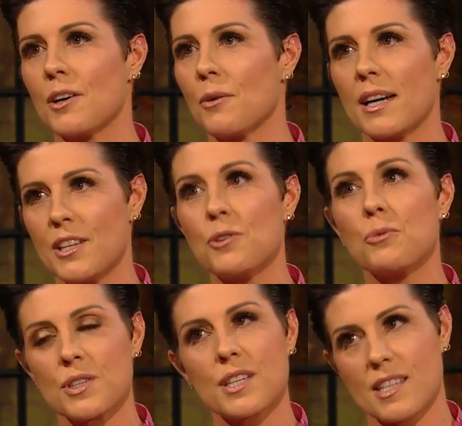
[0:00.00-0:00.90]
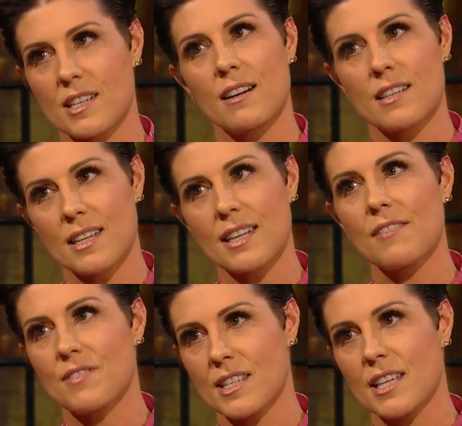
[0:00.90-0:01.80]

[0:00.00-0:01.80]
You know, I knew once I started, I'd have to